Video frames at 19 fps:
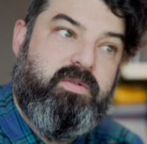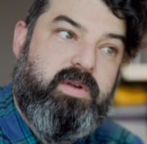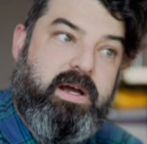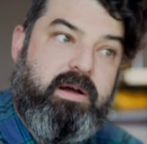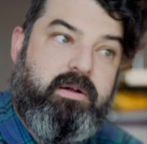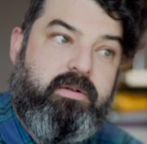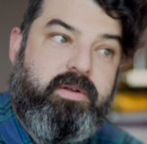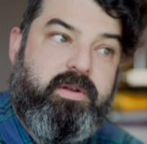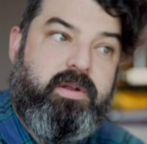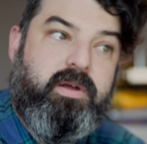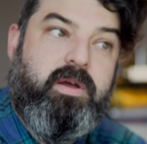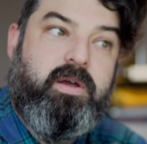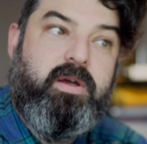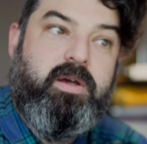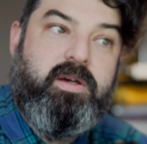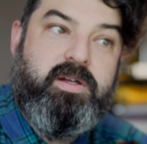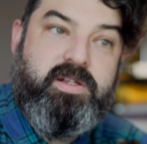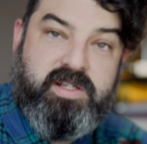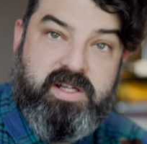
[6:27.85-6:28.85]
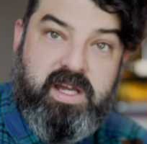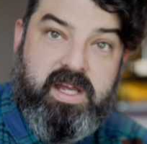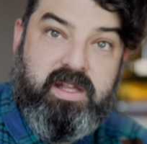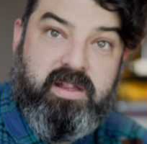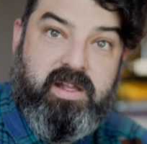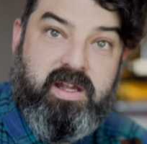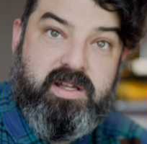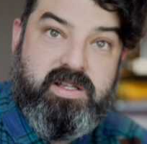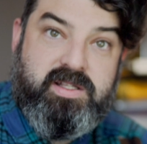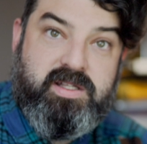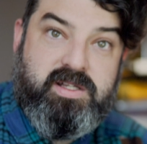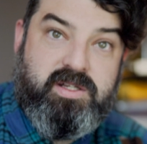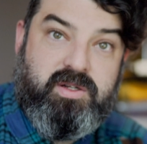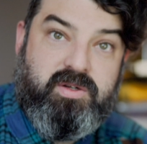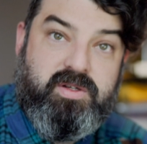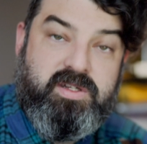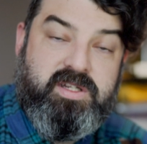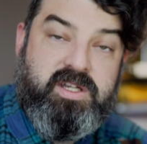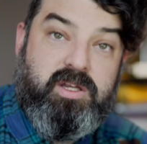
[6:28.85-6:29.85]
around saying that it's
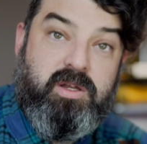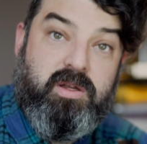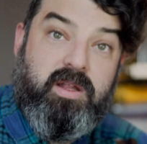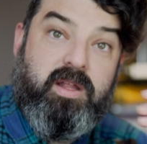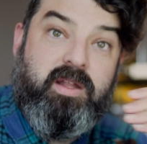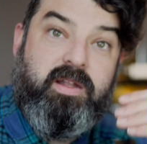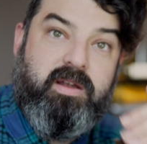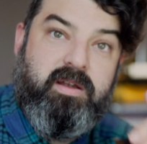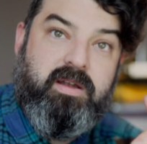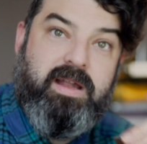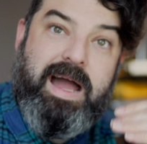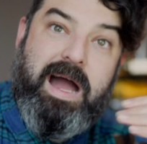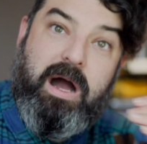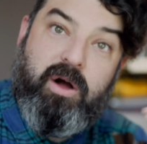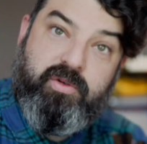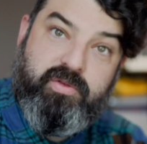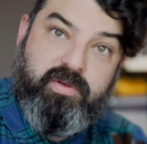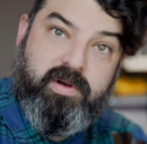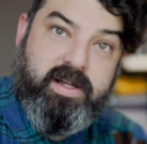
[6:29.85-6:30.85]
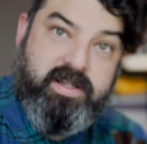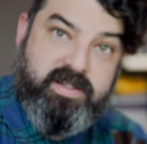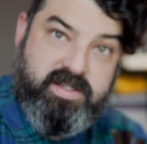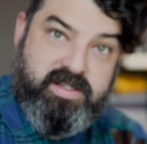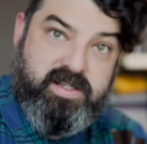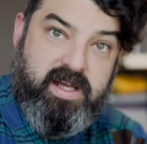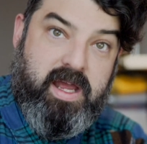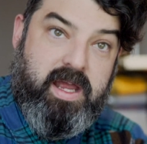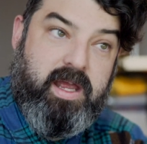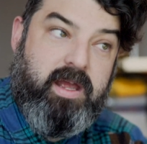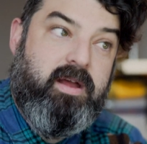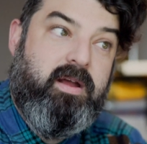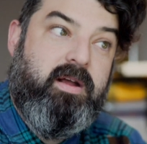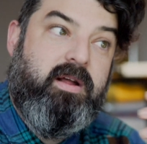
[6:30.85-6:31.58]
discontinued. They didn't outright say,